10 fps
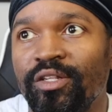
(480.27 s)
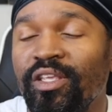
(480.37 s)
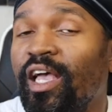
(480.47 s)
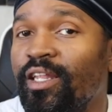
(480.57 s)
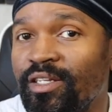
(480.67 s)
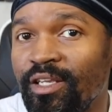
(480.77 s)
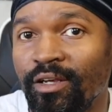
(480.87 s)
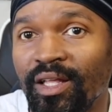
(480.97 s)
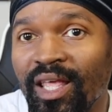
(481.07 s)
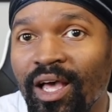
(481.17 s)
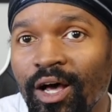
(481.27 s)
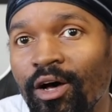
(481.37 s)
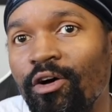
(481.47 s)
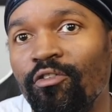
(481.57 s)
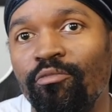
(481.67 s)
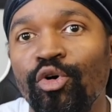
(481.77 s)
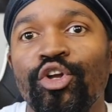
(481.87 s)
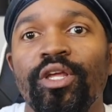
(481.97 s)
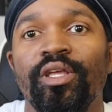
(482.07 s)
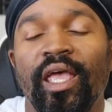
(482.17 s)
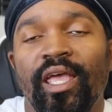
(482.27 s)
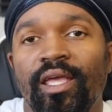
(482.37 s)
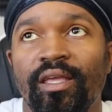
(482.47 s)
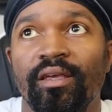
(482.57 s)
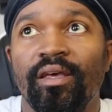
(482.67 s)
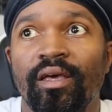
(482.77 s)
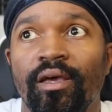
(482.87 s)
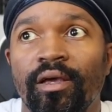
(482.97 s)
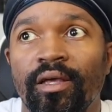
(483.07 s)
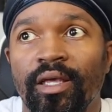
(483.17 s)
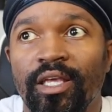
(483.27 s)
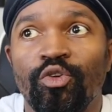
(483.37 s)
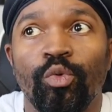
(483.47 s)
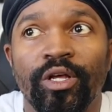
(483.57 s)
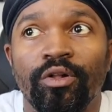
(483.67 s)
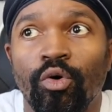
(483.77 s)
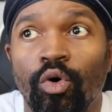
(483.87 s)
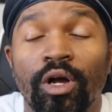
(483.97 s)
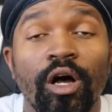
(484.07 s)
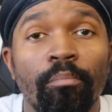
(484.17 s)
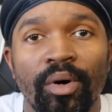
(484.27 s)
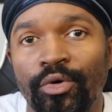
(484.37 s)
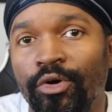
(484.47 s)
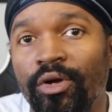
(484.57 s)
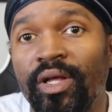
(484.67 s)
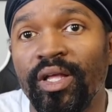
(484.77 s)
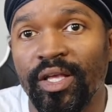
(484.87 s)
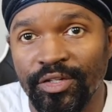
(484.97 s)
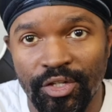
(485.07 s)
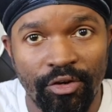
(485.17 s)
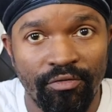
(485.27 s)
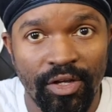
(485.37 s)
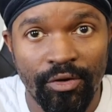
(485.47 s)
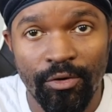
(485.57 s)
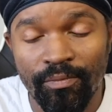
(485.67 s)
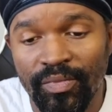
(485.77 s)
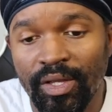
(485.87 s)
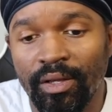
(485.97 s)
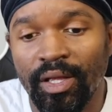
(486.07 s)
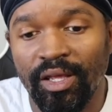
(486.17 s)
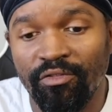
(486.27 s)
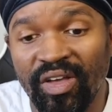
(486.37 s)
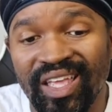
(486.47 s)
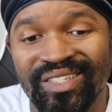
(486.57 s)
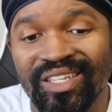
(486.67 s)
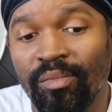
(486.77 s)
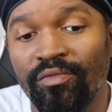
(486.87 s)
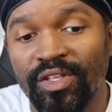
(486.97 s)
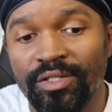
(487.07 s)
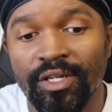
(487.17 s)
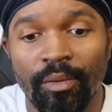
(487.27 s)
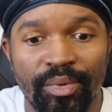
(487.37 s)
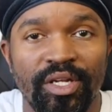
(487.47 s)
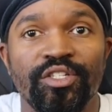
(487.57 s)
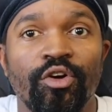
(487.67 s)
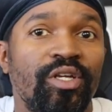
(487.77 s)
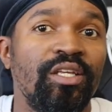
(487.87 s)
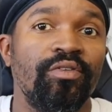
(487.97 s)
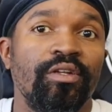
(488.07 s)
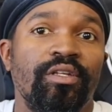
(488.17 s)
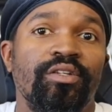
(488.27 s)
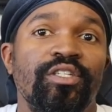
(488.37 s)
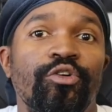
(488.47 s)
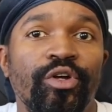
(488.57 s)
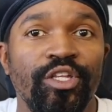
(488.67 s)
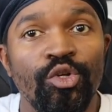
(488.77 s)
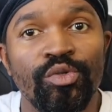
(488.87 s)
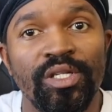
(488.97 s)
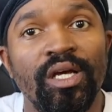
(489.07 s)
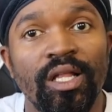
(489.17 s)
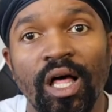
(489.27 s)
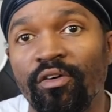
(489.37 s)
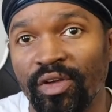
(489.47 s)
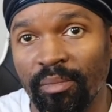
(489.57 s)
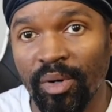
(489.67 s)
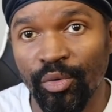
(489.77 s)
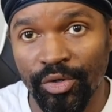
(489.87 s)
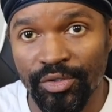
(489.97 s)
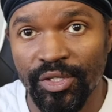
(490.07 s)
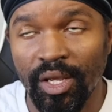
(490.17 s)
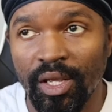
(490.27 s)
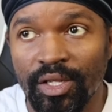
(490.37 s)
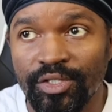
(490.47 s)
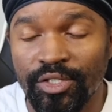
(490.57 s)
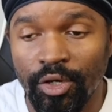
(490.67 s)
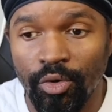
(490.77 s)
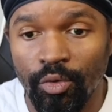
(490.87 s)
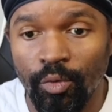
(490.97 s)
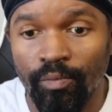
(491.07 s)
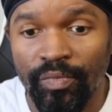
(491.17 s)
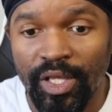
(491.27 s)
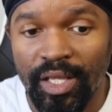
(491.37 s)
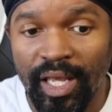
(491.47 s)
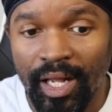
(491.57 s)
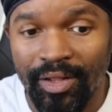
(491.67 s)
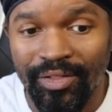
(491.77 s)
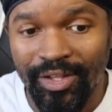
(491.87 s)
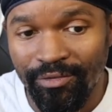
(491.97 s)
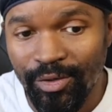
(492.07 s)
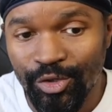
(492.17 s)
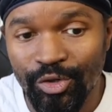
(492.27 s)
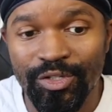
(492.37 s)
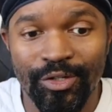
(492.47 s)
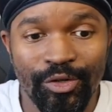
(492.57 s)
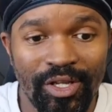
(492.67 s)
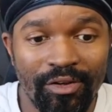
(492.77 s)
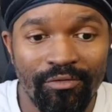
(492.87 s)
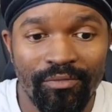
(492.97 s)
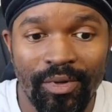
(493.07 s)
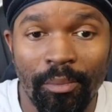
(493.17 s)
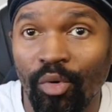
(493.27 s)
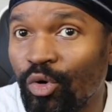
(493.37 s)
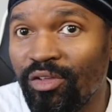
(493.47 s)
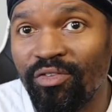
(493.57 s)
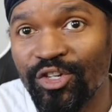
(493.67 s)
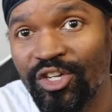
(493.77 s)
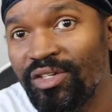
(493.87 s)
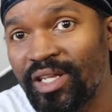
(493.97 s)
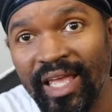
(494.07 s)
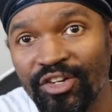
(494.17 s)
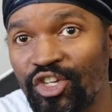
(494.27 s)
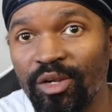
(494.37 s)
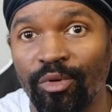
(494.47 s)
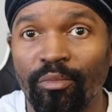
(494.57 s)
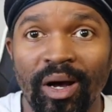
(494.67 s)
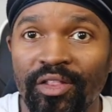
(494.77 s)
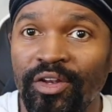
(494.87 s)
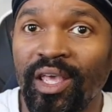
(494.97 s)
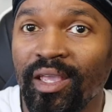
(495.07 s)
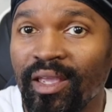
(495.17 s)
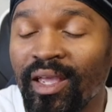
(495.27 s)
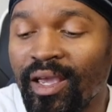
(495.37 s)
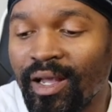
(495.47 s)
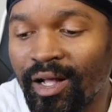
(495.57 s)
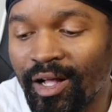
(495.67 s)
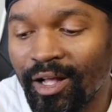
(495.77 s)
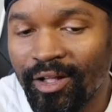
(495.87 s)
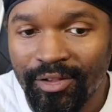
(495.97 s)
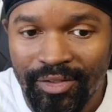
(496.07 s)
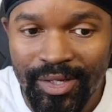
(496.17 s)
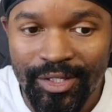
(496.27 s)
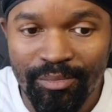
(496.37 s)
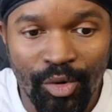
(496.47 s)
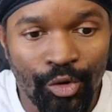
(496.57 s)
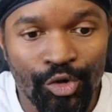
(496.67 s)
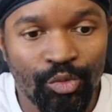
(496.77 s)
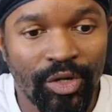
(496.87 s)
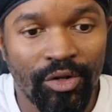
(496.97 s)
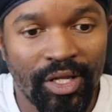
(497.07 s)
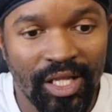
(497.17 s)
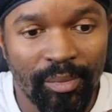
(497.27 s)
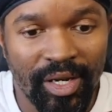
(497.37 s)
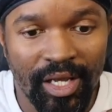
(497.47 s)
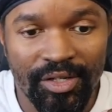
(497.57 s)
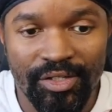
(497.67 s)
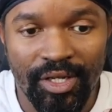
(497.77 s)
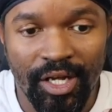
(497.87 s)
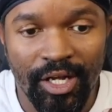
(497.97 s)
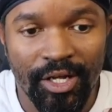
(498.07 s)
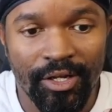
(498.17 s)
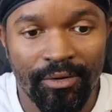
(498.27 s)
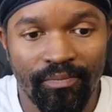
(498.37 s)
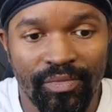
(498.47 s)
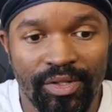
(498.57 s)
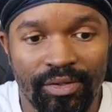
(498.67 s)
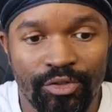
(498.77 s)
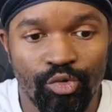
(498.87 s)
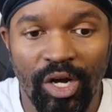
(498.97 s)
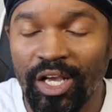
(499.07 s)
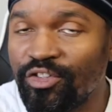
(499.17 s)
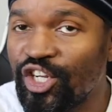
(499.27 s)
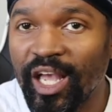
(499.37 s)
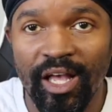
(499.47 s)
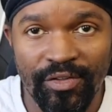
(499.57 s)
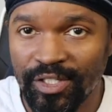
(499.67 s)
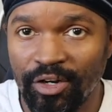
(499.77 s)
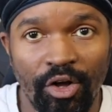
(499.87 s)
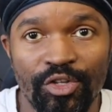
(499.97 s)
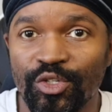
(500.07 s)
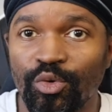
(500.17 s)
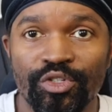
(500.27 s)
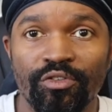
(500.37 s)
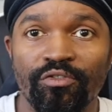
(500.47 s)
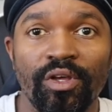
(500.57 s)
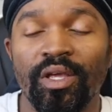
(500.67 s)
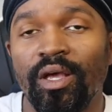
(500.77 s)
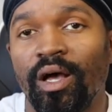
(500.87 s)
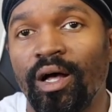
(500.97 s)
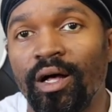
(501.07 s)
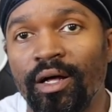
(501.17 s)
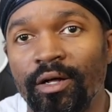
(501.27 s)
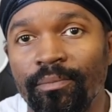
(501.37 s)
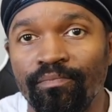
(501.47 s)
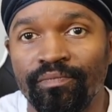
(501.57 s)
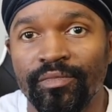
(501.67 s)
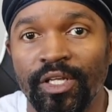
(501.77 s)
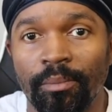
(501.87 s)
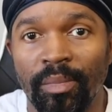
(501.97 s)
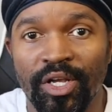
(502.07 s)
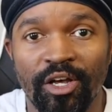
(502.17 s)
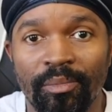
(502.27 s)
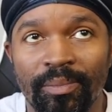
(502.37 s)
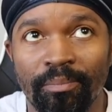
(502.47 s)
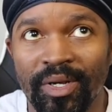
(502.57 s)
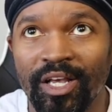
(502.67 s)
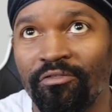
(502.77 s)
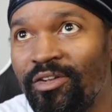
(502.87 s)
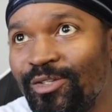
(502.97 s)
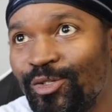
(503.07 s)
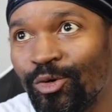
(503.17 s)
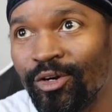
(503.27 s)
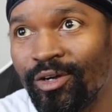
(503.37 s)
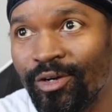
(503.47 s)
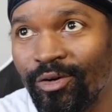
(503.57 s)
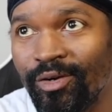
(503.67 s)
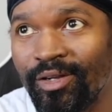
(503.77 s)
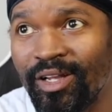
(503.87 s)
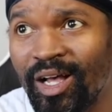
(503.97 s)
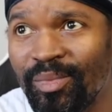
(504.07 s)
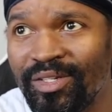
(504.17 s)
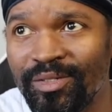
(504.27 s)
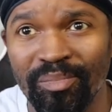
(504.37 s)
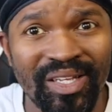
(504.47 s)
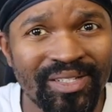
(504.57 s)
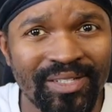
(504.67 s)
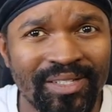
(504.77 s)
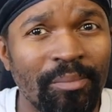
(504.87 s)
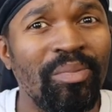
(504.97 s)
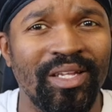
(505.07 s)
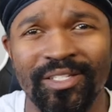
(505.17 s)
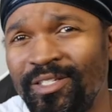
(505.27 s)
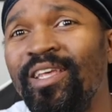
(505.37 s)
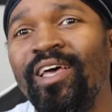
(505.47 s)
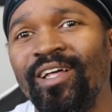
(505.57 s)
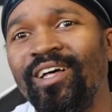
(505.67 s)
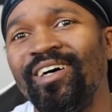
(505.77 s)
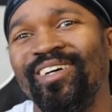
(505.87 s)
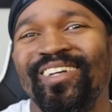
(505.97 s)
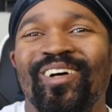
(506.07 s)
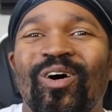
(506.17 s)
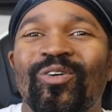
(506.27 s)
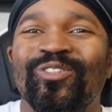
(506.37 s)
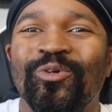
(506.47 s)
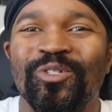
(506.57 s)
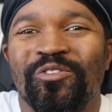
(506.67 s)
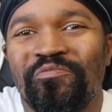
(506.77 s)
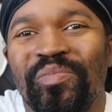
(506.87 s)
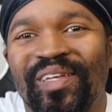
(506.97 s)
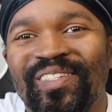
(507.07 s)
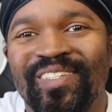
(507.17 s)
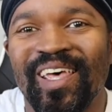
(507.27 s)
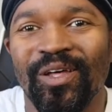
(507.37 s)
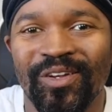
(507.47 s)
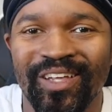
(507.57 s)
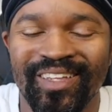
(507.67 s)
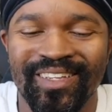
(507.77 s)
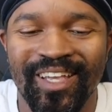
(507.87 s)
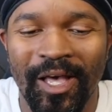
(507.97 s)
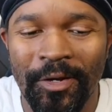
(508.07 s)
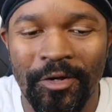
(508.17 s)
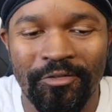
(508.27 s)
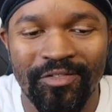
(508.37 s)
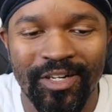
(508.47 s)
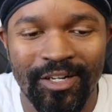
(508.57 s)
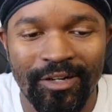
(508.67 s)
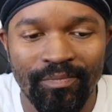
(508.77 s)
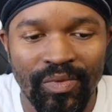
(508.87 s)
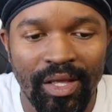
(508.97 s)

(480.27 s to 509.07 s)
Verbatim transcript: to the idea of putting a in-wheel or hub motor into their vehicle. In fact, some of these companies are even considering using Elaphe motors. So yeah, the future is looking more efficient and cheaper by the day. Uh, these motors will eliminate uh, drive shafts and all sorts of um, MacGuffins or, or, Gobbins bits, bits, uh, all sorts of bits that kind of uh,